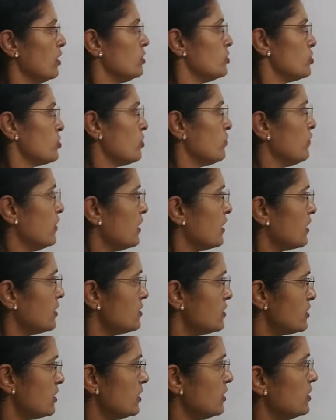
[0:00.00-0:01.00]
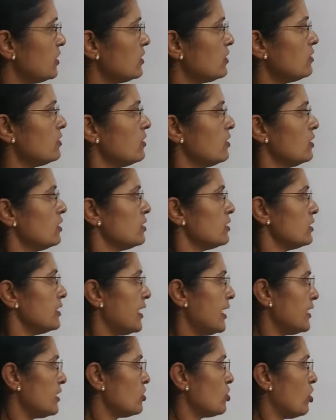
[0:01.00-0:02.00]
So we'll consider
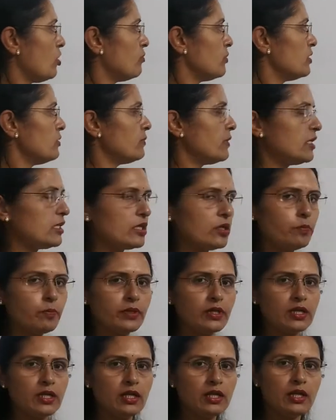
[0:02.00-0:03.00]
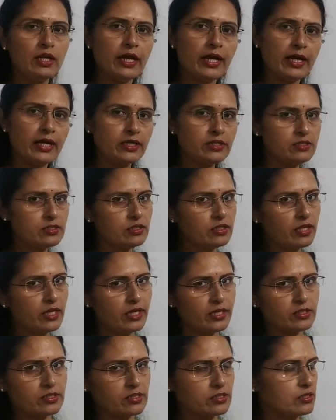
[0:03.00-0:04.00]
that common multiple as
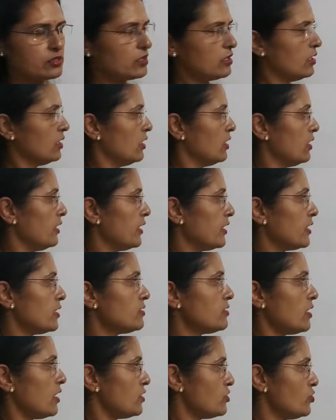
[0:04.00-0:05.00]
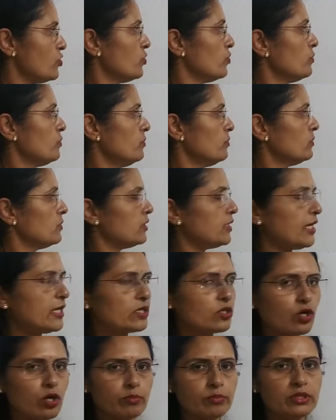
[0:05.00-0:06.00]
x. Let us assume that
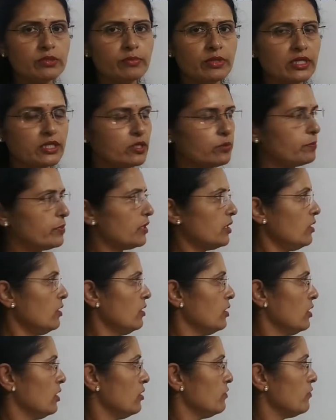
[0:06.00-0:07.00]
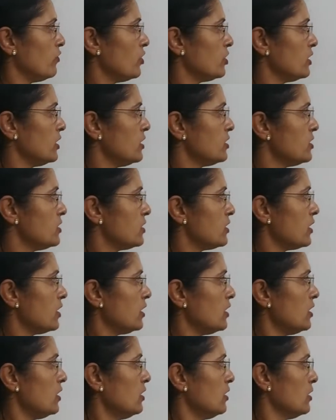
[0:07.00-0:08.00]
common multiple for this
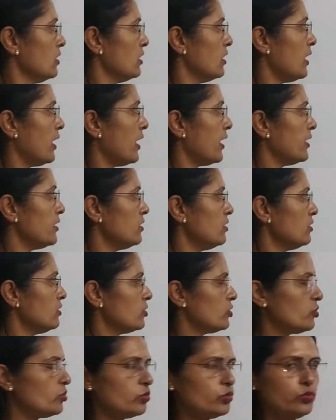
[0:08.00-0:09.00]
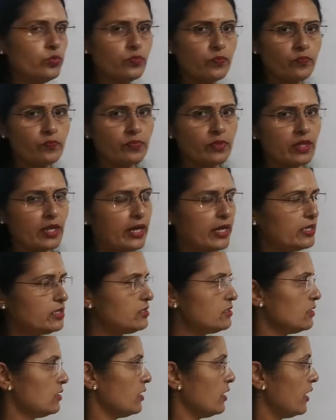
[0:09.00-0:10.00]
3 and 2
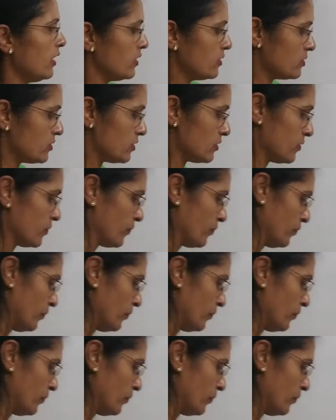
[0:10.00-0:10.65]
as x.